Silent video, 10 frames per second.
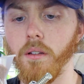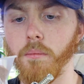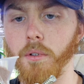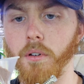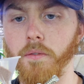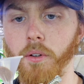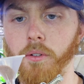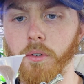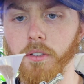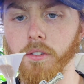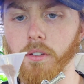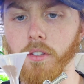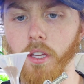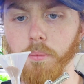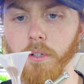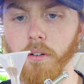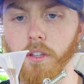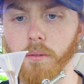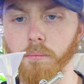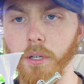But I'll fill the rest of this up and I'll
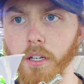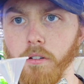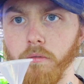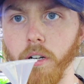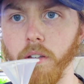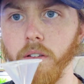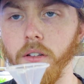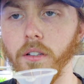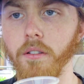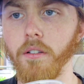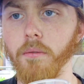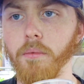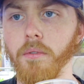get back right in the next clip.